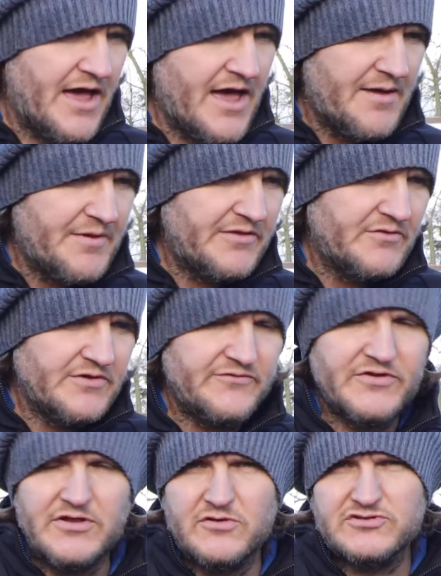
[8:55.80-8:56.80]
and they'll
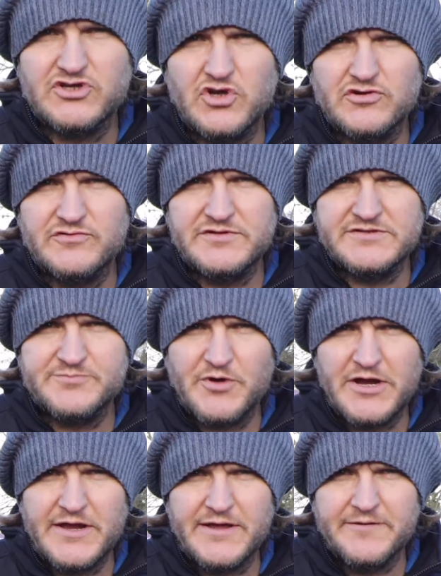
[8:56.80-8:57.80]
give you loads of colour in the
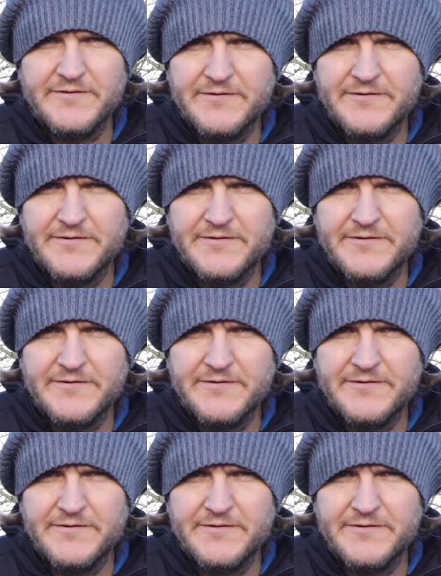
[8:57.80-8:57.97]
spring.